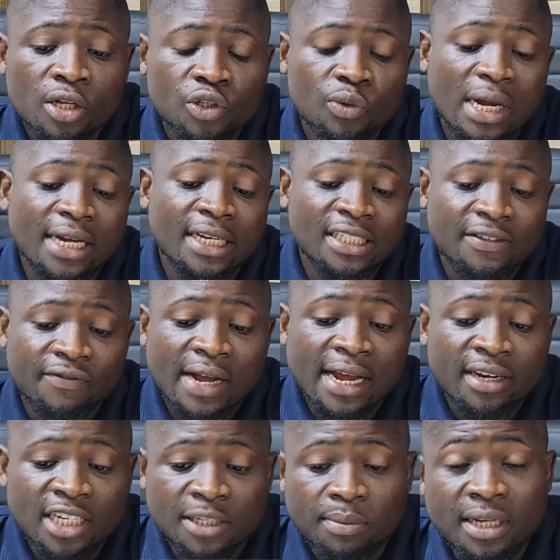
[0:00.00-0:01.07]
to identify
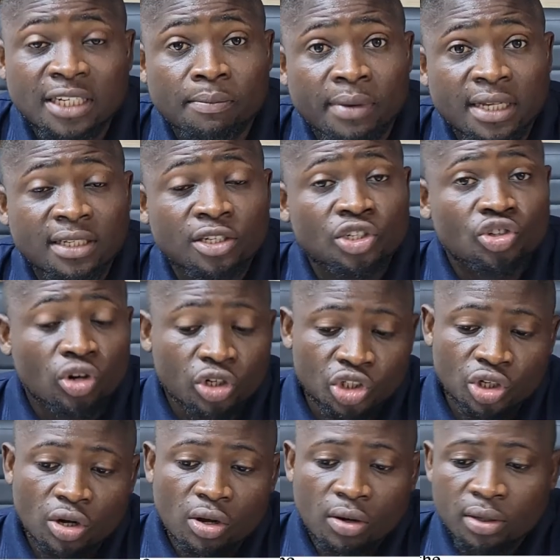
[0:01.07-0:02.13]
and explain the basic
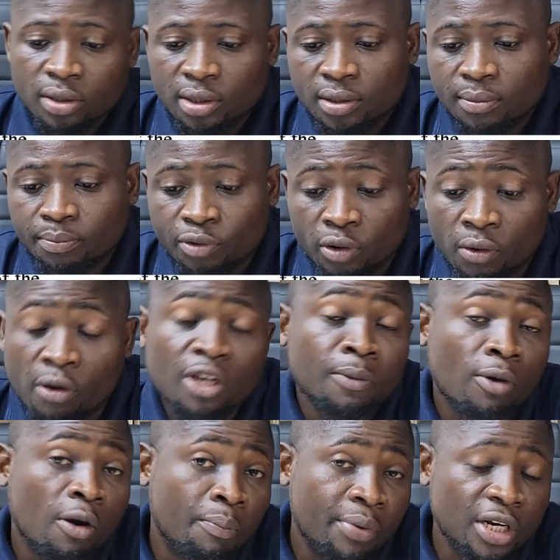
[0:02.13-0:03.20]
structures,
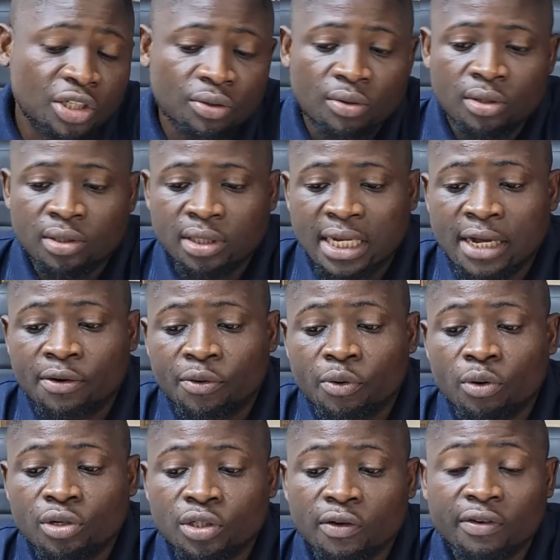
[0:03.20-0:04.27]
operations and
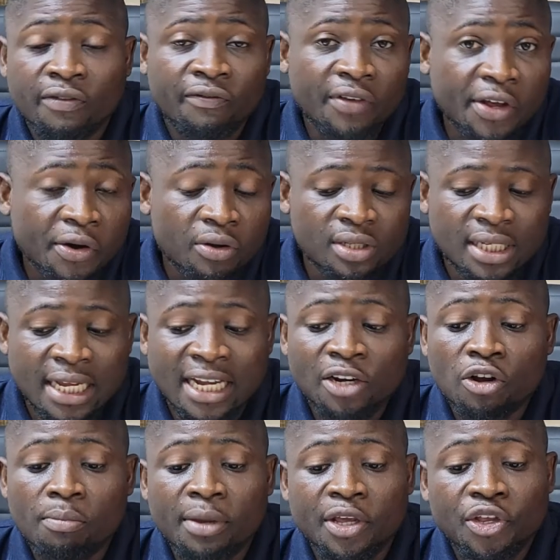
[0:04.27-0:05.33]
roles of the various
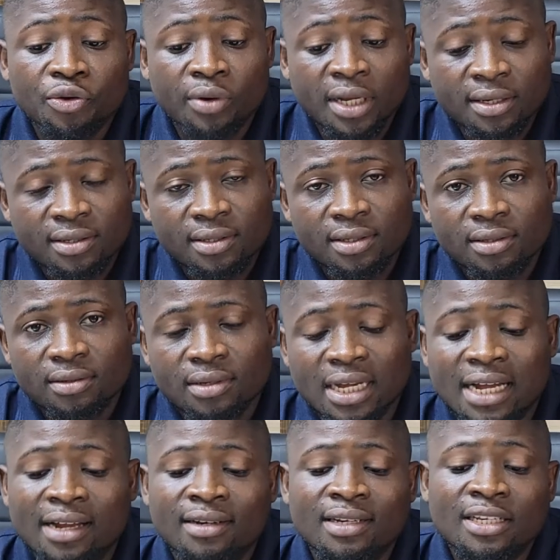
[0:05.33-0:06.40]
economic units
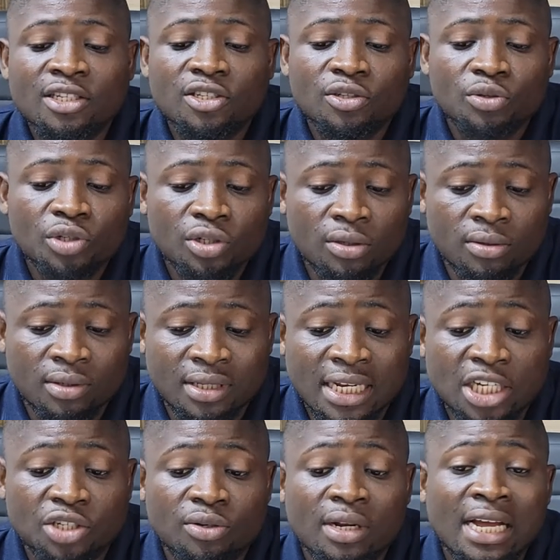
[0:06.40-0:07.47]
and institutions,
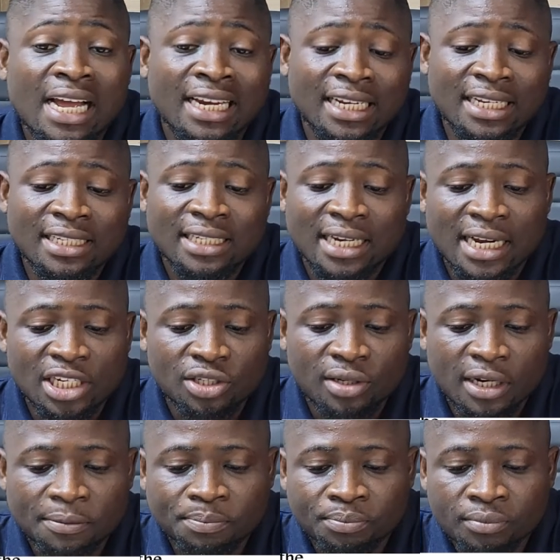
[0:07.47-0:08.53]
national and
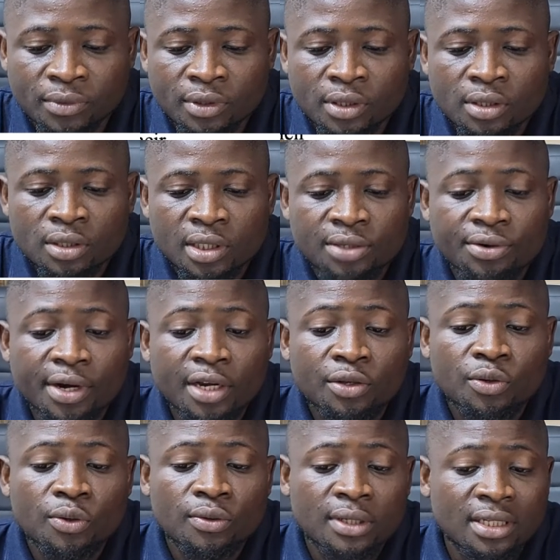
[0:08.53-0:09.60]
international. Three,
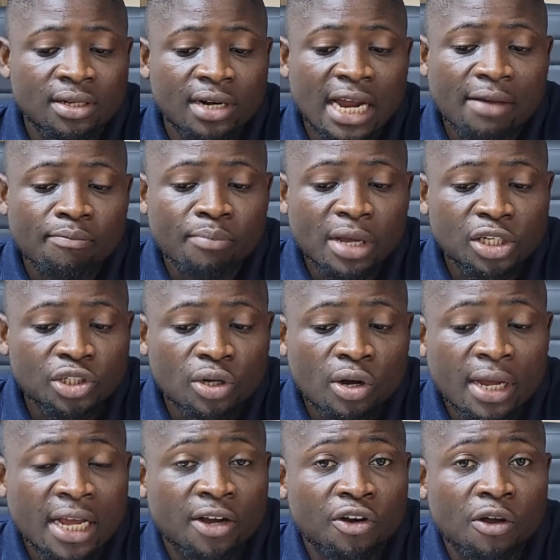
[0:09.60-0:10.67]
to describe major
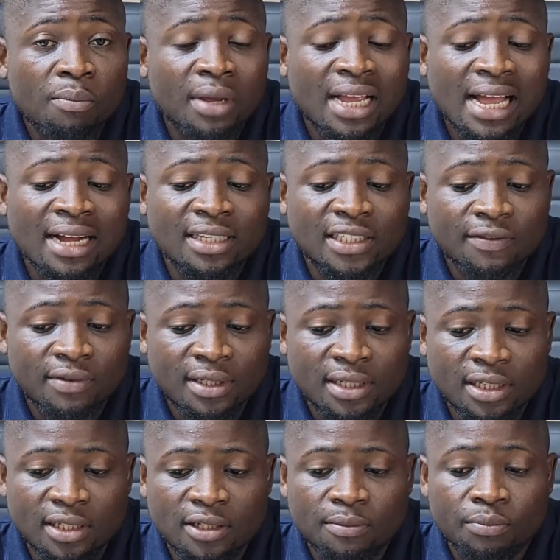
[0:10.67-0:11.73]
economic
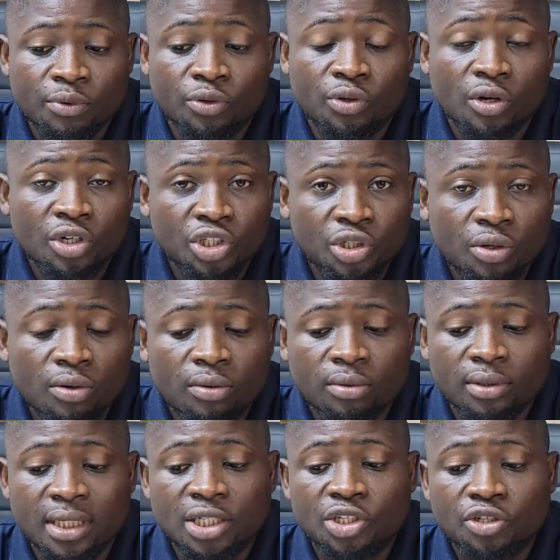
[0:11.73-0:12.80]
activities, production,
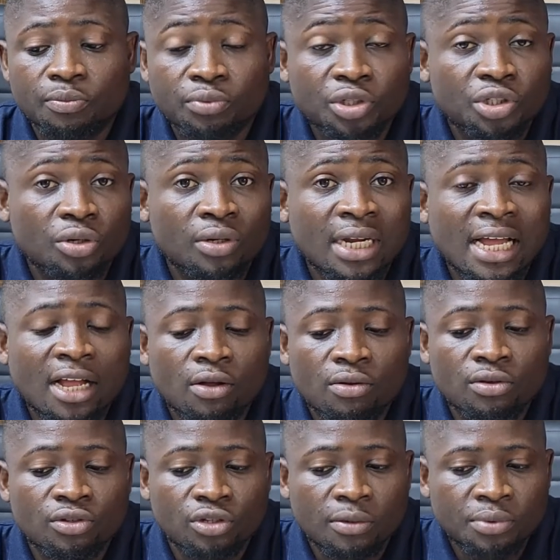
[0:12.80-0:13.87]
distribution, and
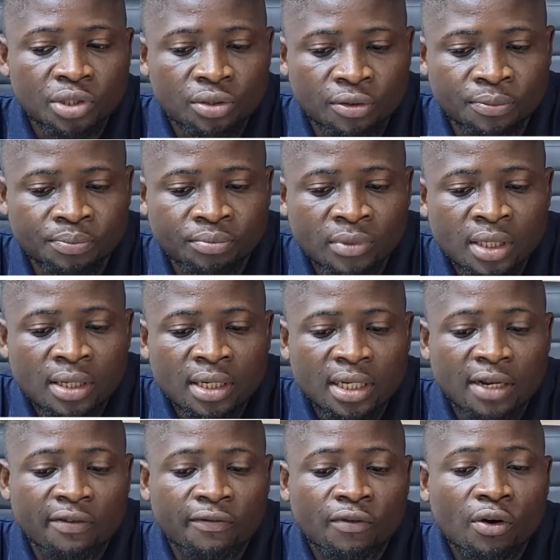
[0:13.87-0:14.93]
consumption.
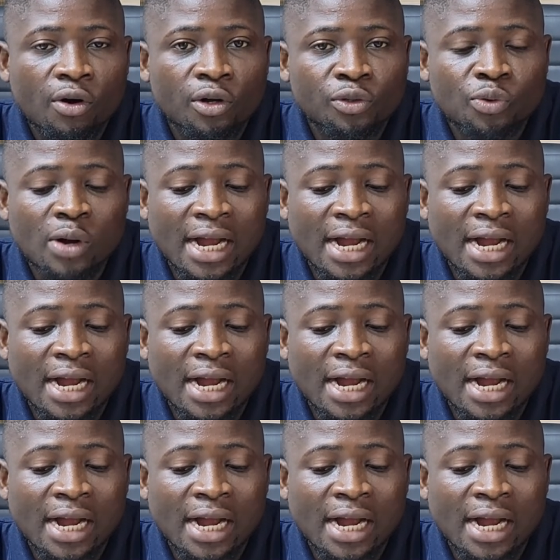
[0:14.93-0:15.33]
Then four, to